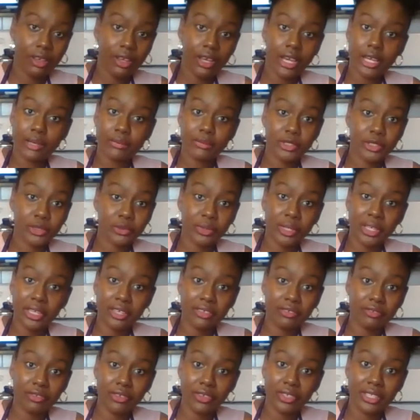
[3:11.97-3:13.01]
I'm just waiting
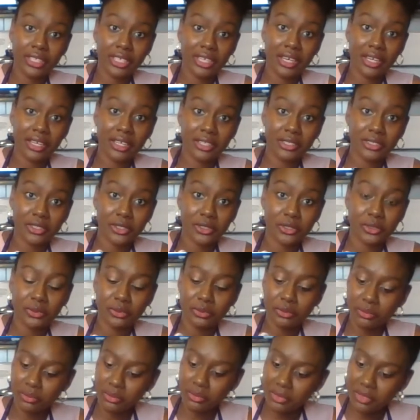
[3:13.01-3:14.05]
for the honey to
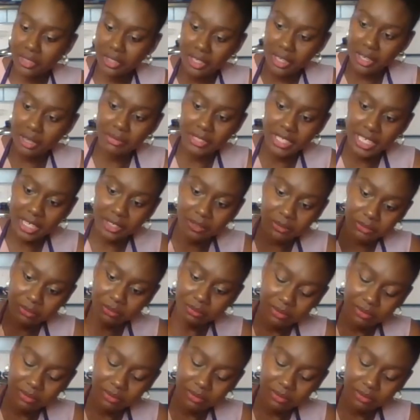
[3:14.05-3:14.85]
come down.